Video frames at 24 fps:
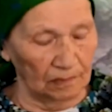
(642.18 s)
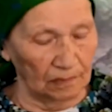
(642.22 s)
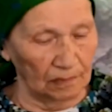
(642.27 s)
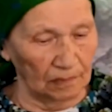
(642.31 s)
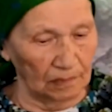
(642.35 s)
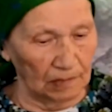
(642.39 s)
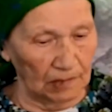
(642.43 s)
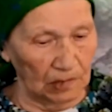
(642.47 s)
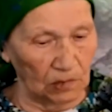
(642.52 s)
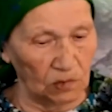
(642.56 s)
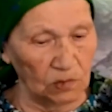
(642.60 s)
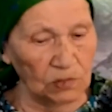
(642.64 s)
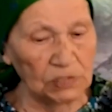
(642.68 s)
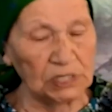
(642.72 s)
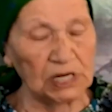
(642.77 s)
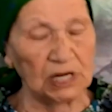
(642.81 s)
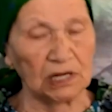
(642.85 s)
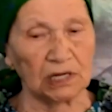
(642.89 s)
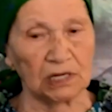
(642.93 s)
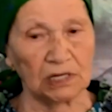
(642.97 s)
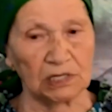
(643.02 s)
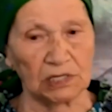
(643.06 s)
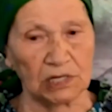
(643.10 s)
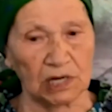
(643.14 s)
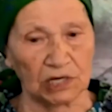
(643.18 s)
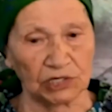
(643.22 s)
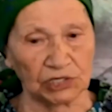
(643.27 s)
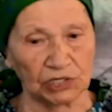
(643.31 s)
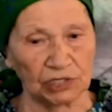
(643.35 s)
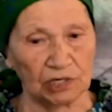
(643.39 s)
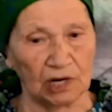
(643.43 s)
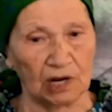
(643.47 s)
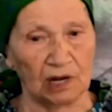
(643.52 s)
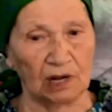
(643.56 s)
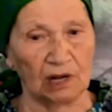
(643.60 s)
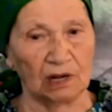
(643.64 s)
When I saw Sir
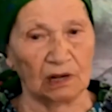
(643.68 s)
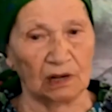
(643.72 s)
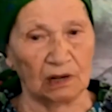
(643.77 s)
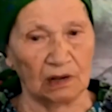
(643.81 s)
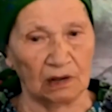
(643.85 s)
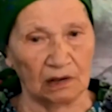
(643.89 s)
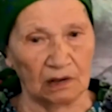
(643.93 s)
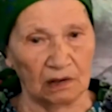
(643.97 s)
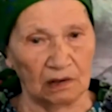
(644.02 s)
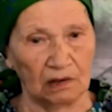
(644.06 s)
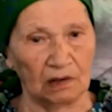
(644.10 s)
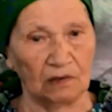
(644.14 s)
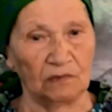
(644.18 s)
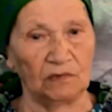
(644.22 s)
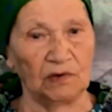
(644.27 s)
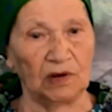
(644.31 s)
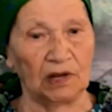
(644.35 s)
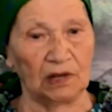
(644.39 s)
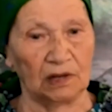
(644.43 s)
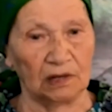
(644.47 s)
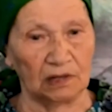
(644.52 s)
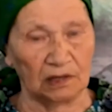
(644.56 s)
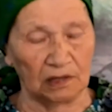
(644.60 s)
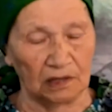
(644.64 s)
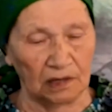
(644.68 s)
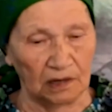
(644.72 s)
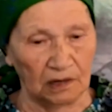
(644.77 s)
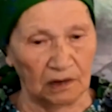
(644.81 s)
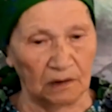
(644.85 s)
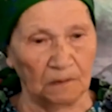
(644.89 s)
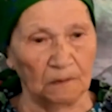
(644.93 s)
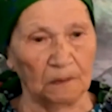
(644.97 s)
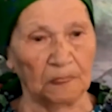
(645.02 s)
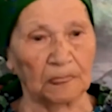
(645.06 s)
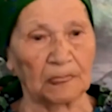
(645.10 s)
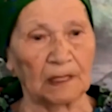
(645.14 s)
there, I ran away
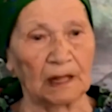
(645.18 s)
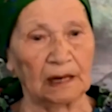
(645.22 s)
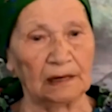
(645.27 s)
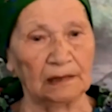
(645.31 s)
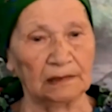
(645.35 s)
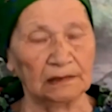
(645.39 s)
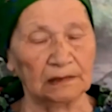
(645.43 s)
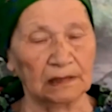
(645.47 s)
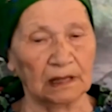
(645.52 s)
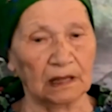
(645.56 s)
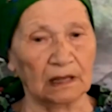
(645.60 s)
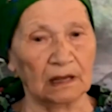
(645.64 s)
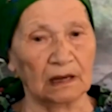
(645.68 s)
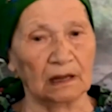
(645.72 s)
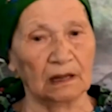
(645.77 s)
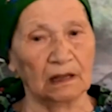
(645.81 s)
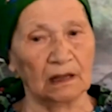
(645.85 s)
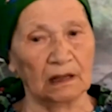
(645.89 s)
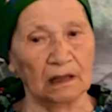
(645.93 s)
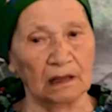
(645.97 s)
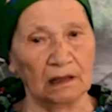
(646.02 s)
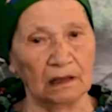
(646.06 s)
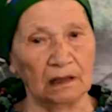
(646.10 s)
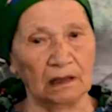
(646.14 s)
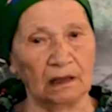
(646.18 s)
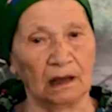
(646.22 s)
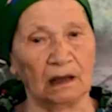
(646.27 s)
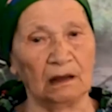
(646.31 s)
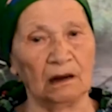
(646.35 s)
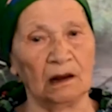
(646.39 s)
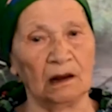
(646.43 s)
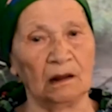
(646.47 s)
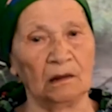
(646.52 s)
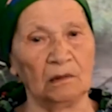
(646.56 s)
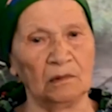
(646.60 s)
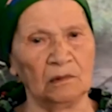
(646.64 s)
from him,
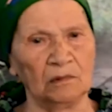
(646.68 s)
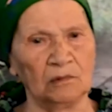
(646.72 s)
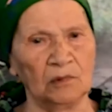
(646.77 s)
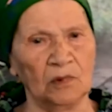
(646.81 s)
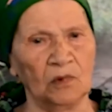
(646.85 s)
embarrassed.